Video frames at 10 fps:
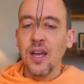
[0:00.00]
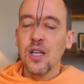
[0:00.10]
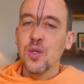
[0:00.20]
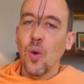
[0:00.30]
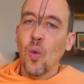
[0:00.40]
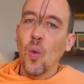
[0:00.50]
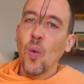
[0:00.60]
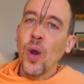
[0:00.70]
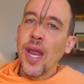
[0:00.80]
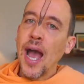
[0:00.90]
So
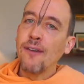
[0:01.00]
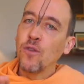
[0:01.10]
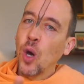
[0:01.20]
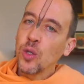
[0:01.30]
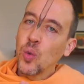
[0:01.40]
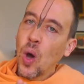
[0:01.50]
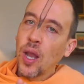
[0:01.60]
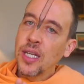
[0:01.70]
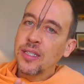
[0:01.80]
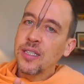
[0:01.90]
we have
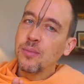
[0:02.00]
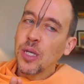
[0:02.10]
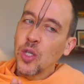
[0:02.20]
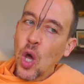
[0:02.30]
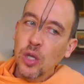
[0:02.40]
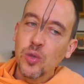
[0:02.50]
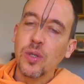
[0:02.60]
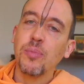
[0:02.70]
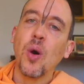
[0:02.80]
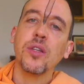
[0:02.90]
non-duality, but not to the
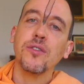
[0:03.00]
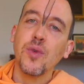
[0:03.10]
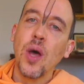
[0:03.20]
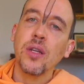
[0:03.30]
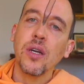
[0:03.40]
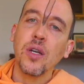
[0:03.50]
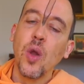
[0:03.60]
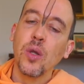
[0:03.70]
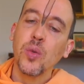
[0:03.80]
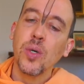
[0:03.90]
point of radical
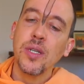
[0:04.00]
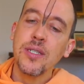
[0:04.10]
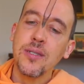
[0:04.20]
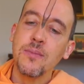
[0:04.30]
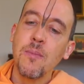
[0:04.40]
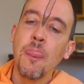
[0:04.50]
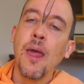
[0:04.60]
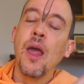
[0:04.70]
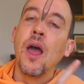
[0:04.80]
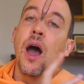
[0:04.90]
non-dualism.
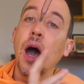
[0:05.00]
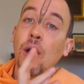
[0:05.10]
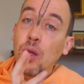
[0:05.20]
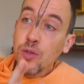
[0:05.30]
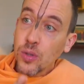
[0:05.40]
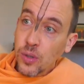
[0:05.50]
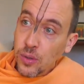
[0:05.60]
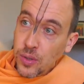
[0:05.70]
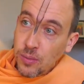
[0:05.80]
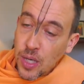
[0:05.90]
And also
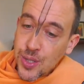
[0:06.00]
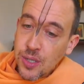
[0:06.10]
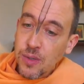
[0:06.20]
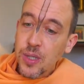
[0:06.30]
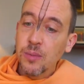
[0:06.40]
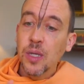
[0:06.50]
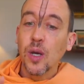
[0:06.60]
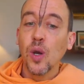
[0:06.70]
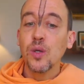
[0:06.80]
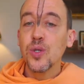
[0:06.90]
Gaudiya Vaishnavism
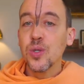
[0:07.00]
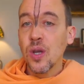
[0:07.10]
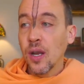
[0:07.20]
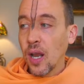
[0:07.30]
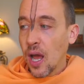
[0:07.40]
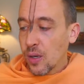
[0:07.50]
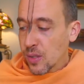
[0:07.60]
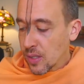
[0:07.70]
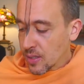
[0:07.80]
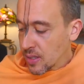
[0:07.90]
includes and allows
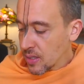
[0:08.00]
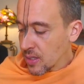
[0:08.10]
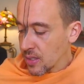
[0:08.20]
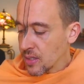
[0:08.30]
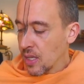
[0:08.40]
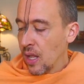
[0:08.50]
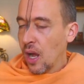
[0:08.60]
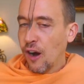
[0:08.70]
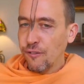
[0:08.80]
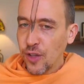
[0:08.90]
the existence
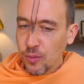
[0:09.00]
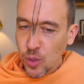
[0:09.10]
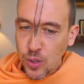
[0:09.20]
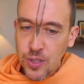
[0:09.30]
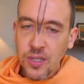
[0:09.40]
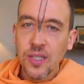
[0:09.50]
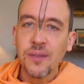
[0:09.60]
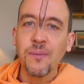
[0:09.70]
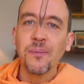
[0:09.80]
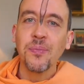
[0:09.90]
of diversity
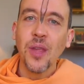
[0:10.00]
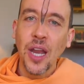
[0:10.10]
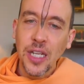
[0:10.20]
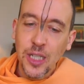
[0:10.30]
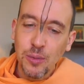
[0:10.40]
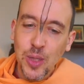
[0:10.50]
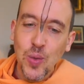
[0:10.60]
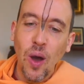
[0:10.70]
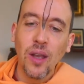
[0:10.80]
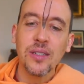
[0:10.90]
and
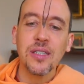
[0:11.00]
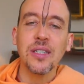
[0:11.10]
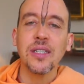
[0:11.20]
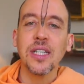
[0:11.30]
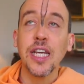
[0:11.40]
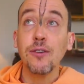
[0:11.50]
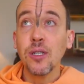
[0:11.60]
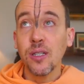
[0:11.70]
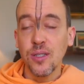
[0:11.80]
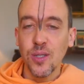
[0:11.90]
individuality, even
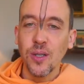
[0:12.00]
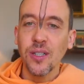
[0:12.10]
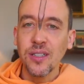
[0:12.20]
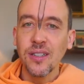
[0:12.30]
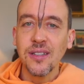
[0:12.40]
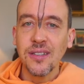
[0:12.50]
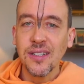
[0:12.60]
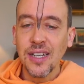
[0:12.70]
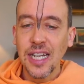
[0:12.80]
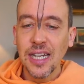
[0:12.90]
in eternity, in
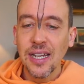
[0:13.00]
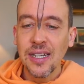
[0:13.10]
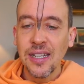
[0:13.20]
Leela.